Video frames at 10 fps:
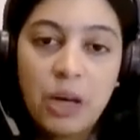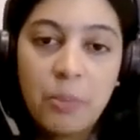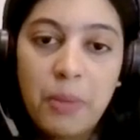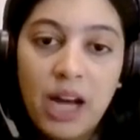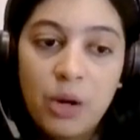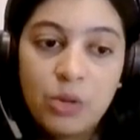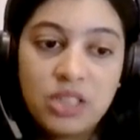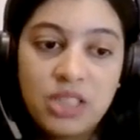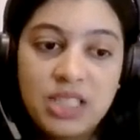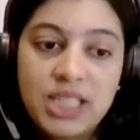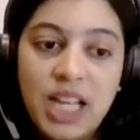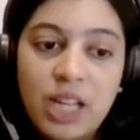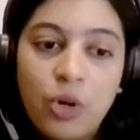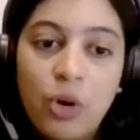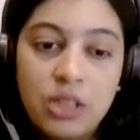about the
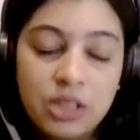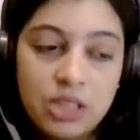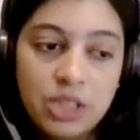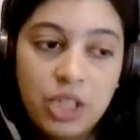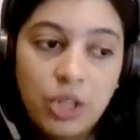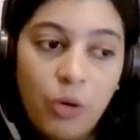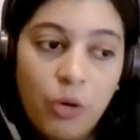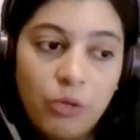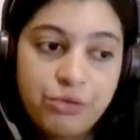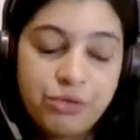psychology of